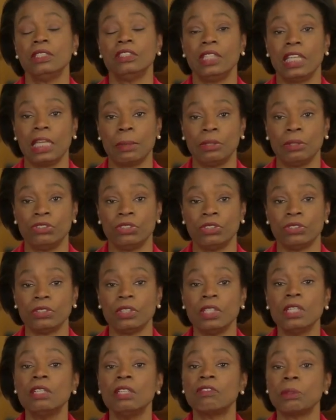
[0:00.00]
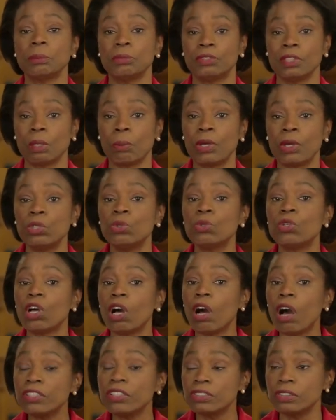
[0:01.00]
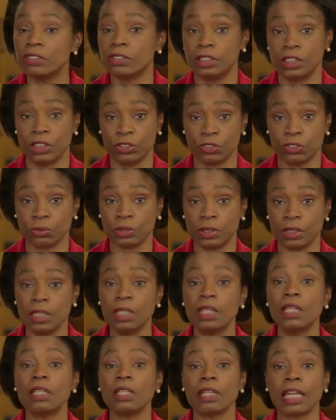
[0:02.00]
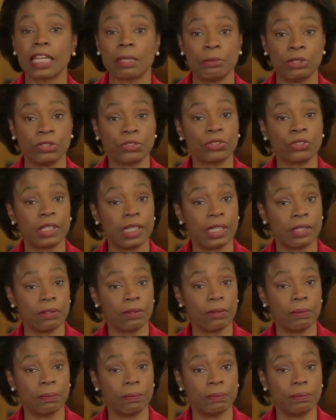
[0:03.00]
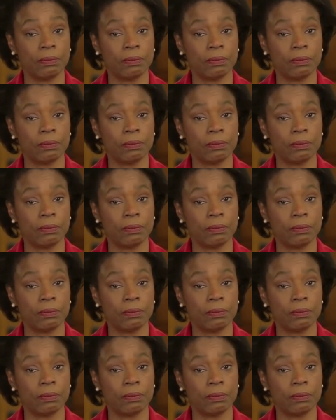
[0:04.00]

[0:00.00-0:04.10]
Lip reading: damages from someone who causes an injury, like Mr. Kendall.